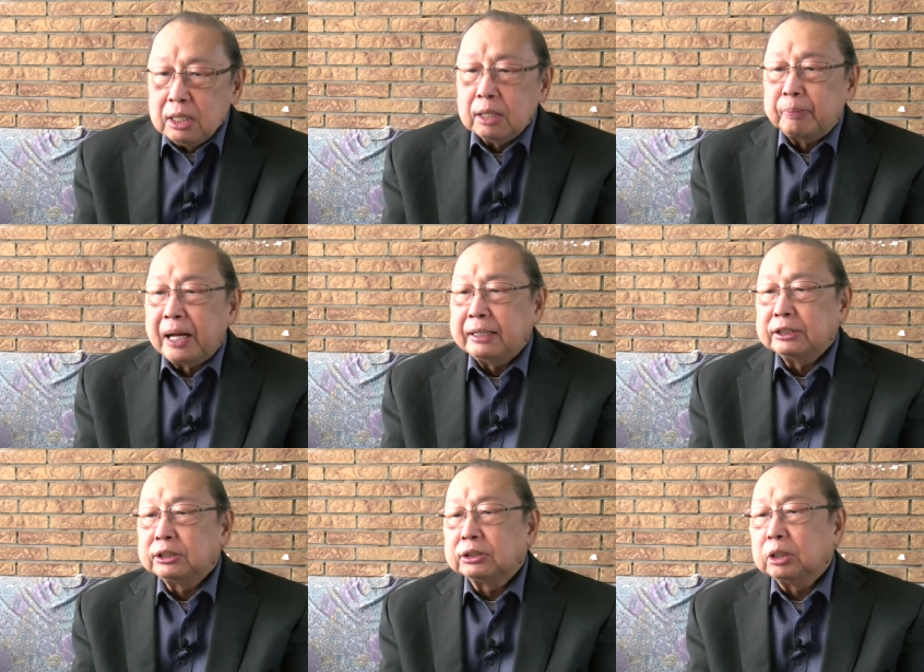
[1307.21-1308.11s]
The
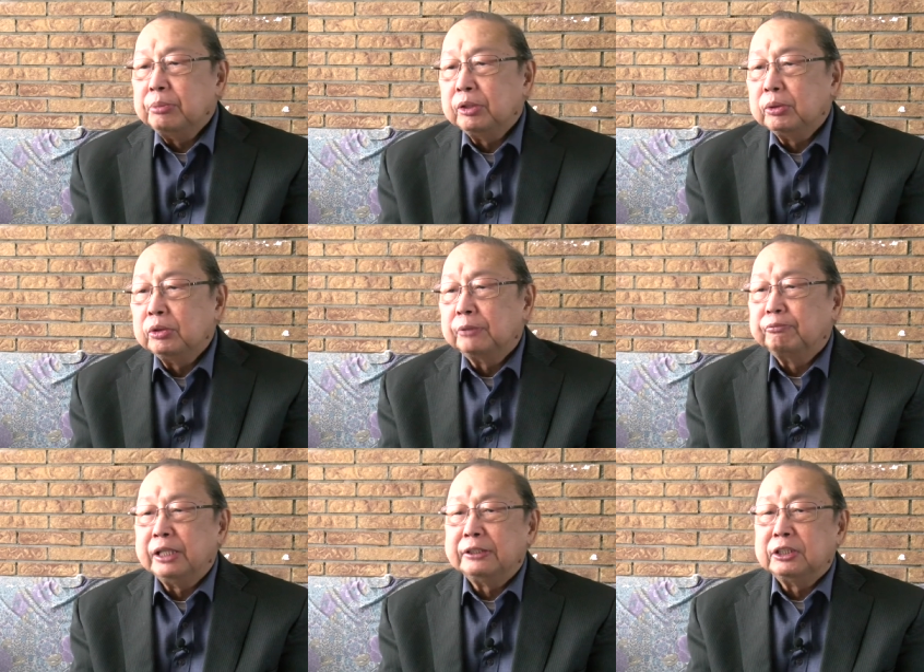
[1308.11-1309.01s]
Paris Commune of
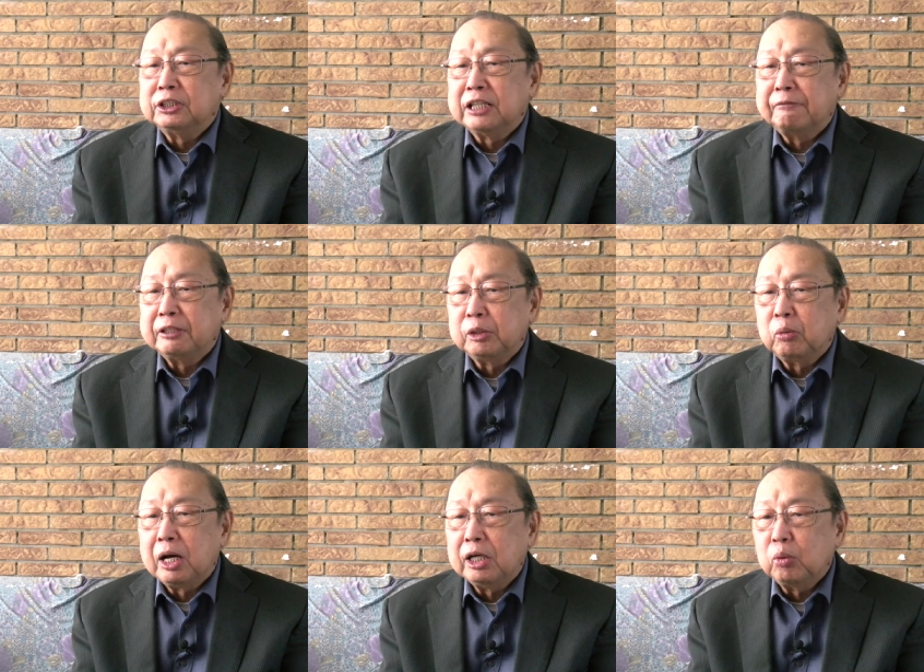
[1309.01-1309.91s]

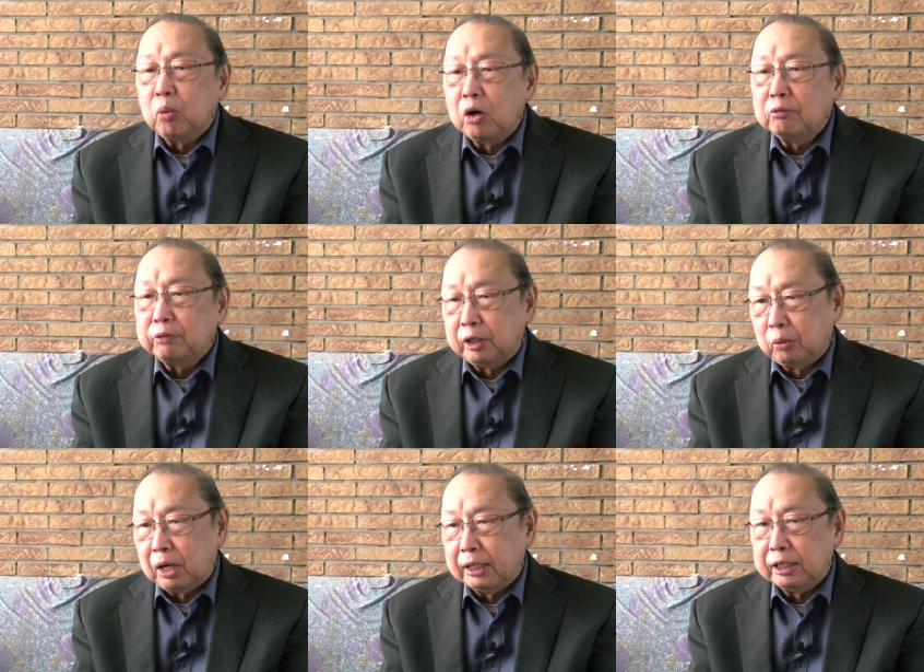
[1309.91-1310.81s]
1871 won for a
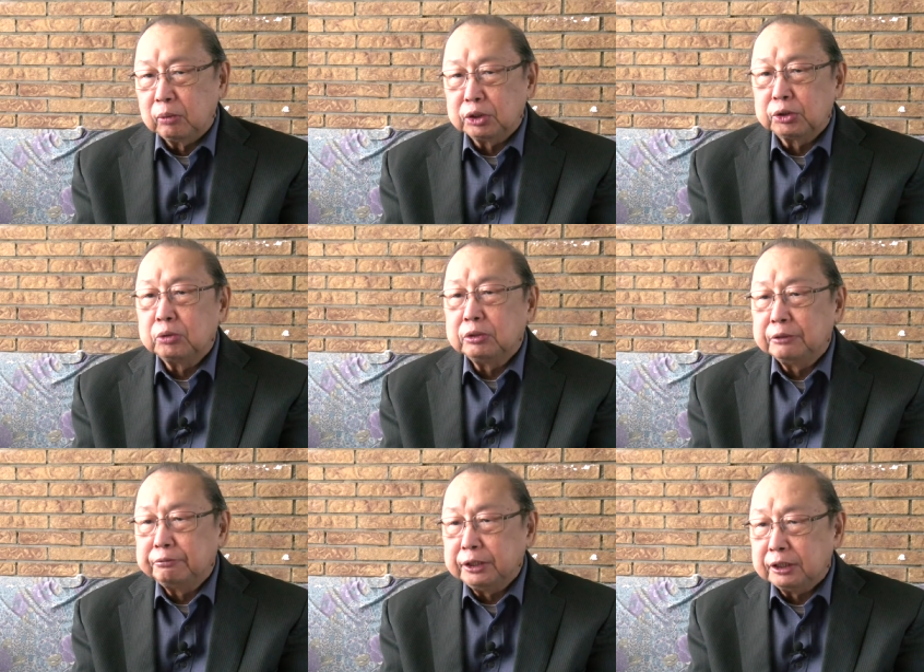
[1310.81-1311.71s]
while and was soon
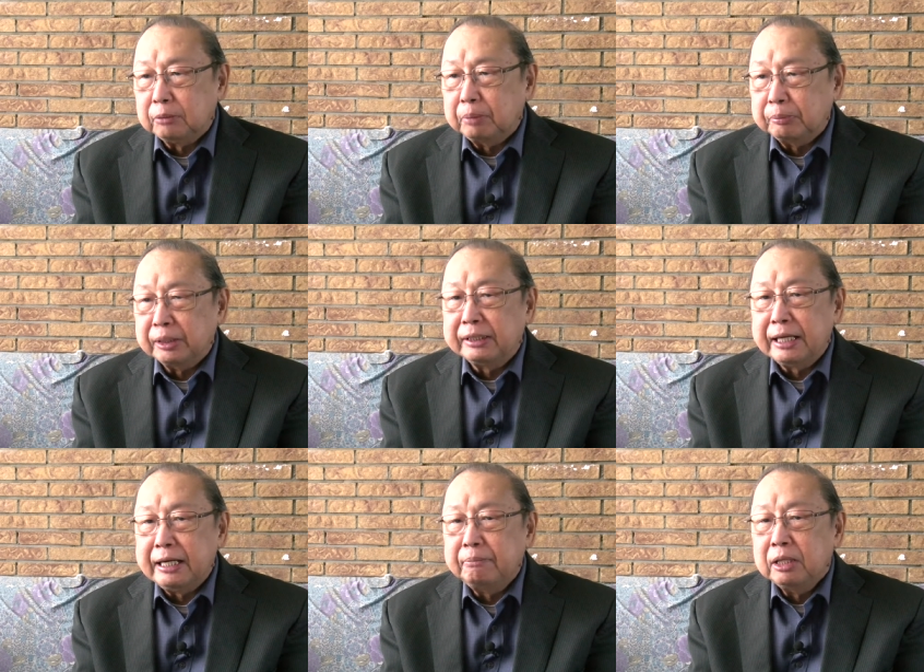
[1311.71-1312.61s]
defeated but
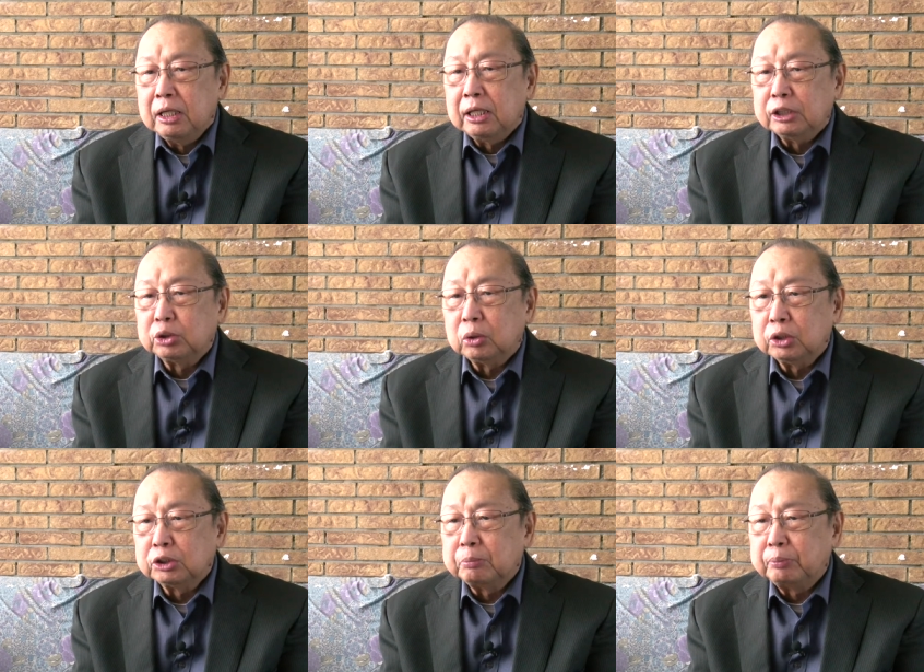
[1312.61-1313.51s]
became a
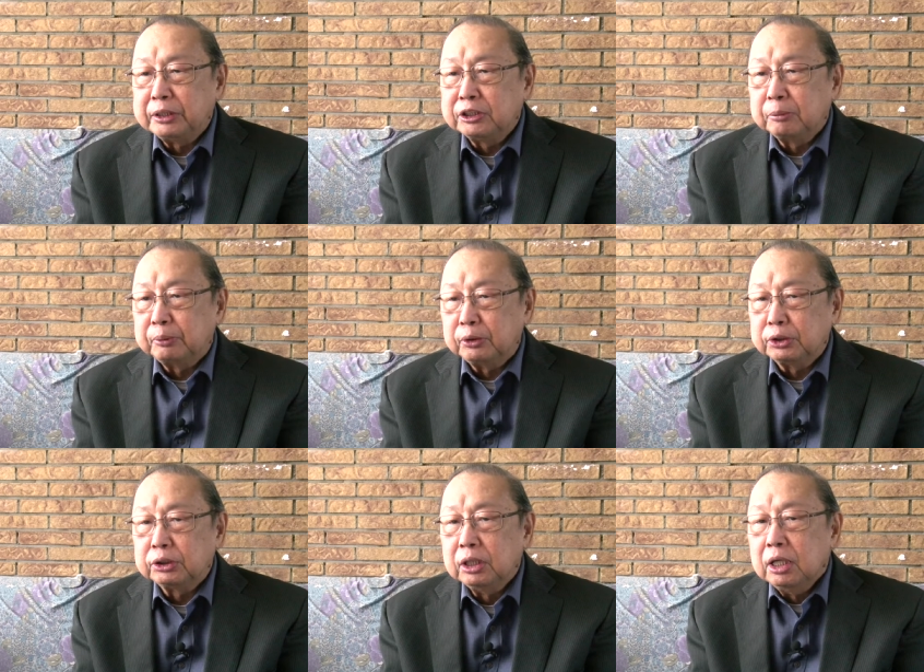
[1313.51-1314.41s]
source of principles,
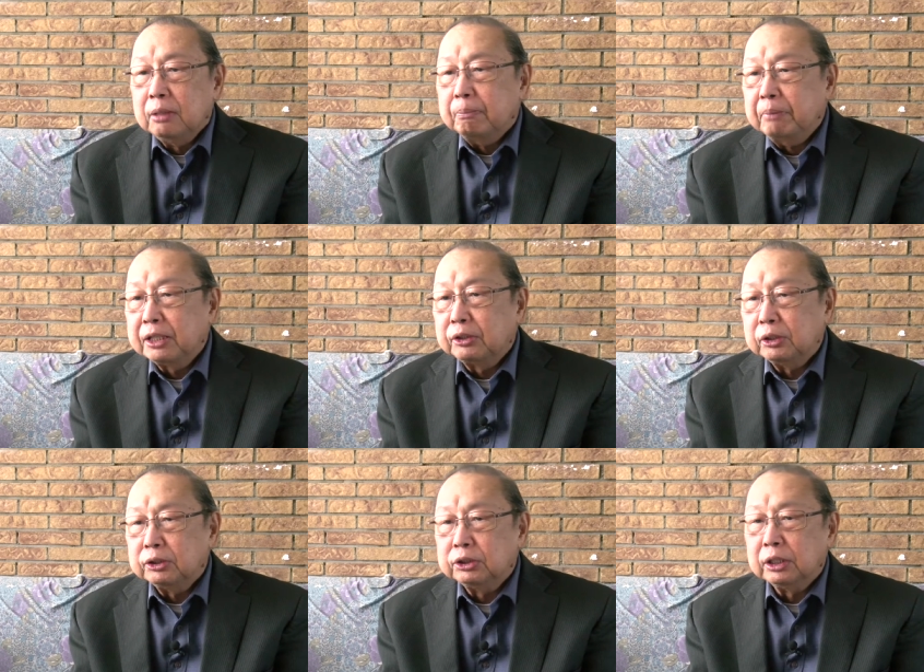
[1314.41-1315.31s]

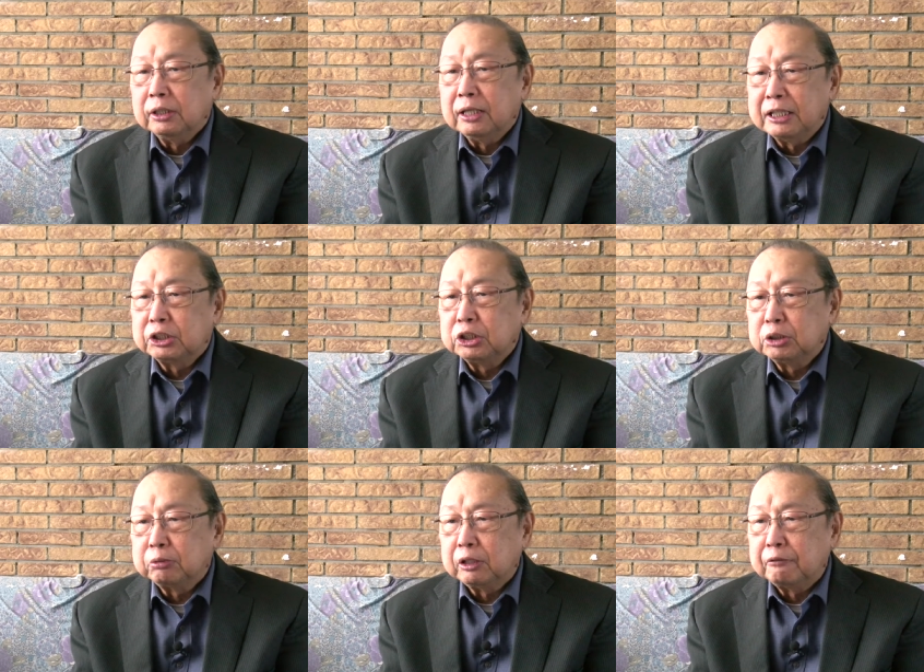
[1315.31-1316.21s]
methods and
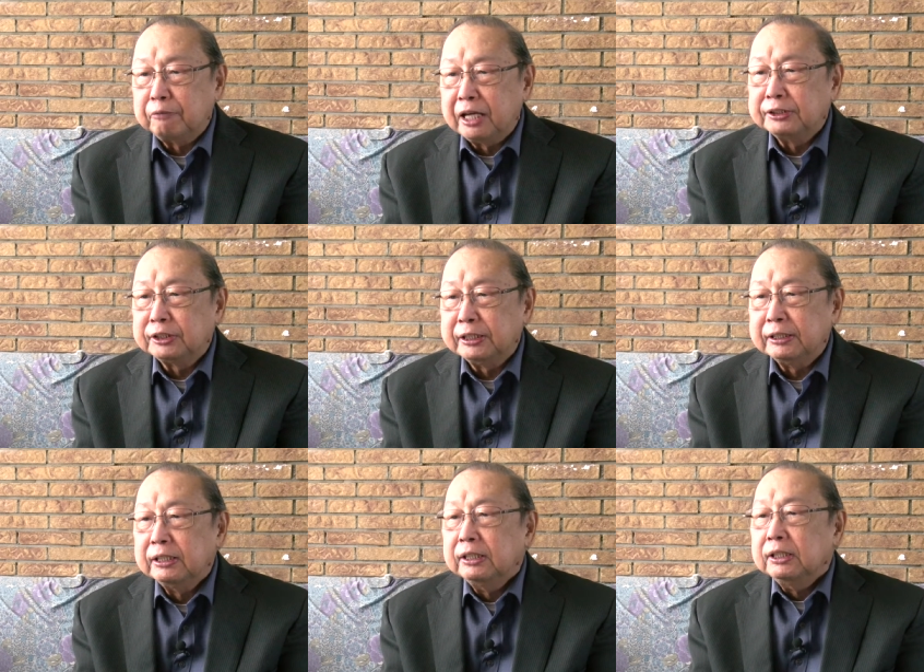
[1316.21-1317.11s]
lessons for advancing
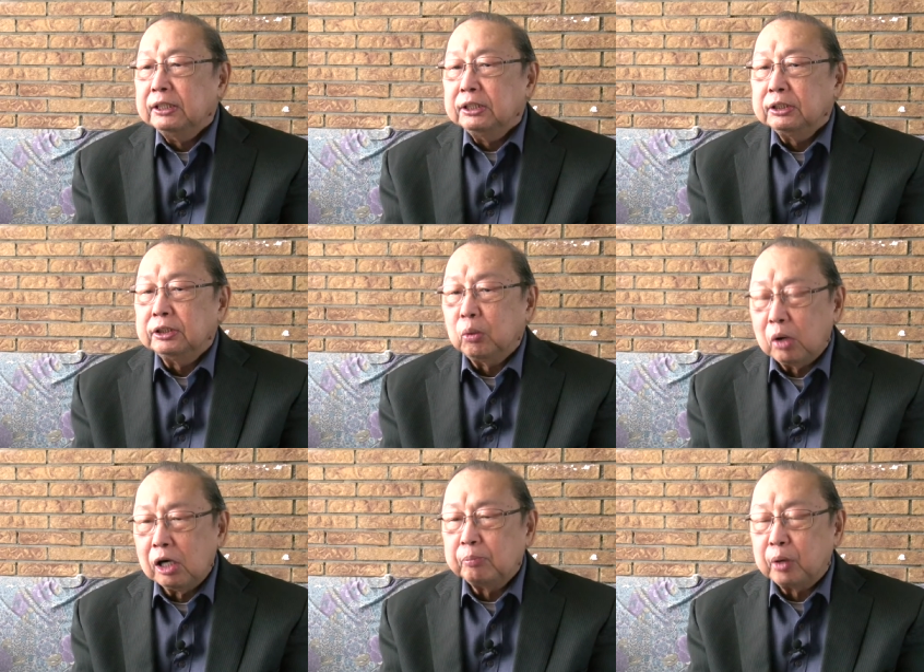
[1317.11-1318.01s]
the
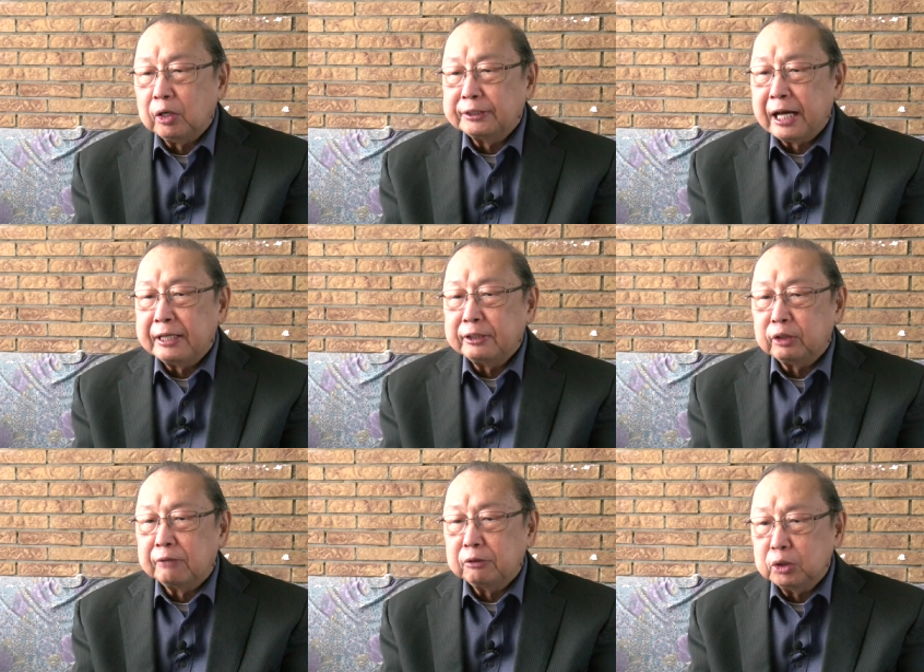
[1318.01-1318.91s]
world proletarian
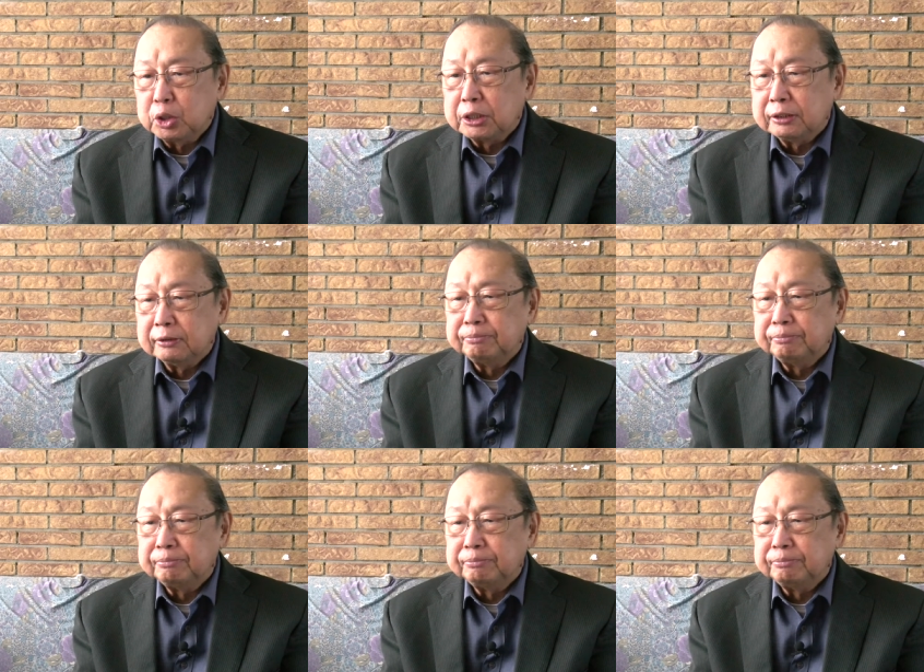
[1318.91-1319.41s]
revolution.